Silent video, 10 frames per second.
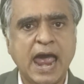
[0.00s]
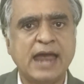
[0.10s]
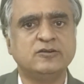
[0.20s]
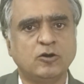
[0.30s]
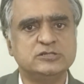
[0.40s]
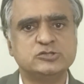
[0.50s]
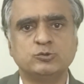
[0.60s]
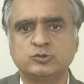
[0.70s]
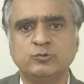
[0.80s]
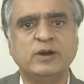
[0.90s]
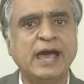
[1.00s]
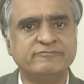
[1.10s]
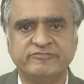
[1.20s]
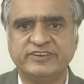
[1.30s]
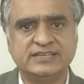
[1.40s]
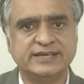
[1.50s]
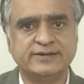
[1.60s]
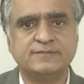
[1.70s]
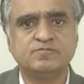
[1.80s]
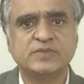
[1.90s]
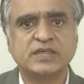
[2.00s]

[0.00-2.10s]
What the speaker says: and also through AMFI there.